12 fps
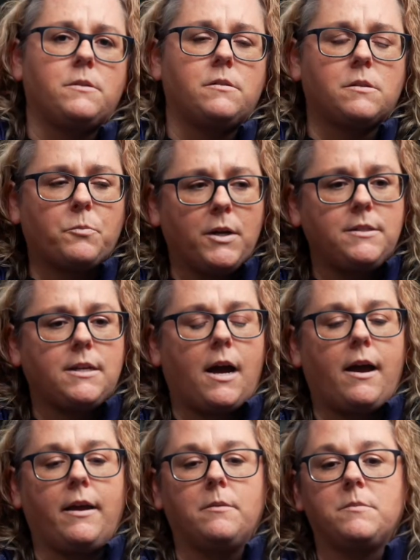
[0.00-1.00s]
and sprint
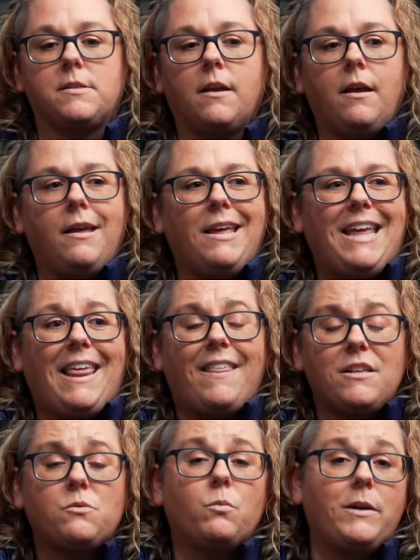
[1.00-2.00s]
times.
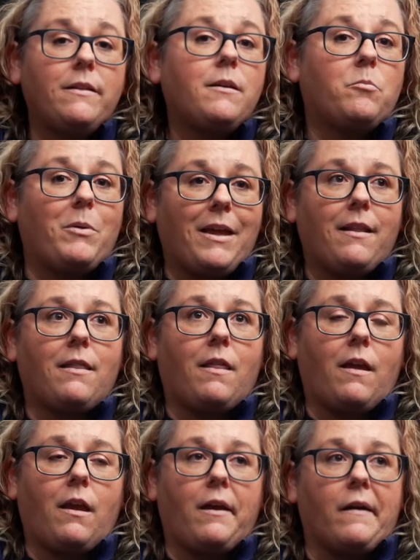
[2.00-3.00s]
That's really been
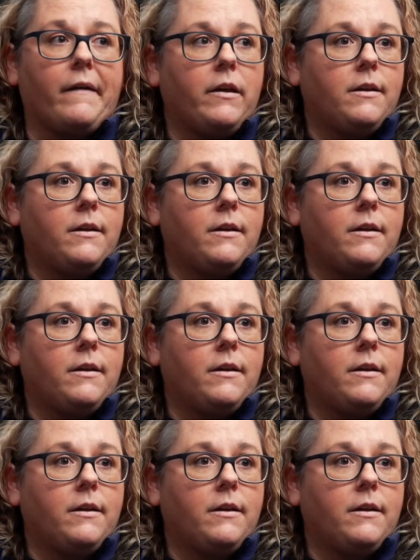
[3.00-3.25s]
the